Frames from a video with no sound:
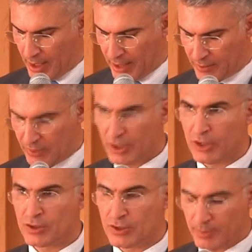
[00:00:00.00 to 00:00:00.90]
and in
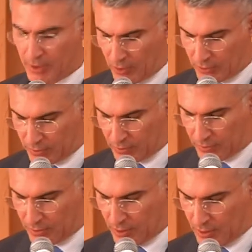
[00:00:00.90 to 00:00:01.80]
regions beyond,
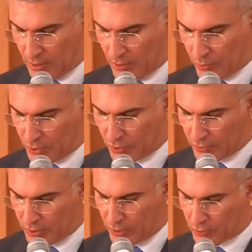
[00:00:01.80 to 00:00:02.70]
which
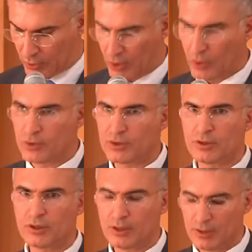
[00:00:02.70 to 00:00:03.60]
continue to
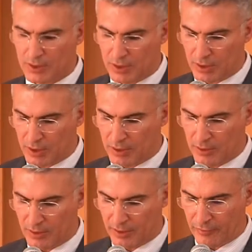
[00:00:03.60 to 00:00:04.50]
host
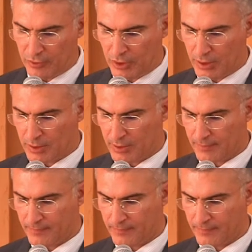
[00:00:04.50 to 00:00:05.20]
Syrian refugees.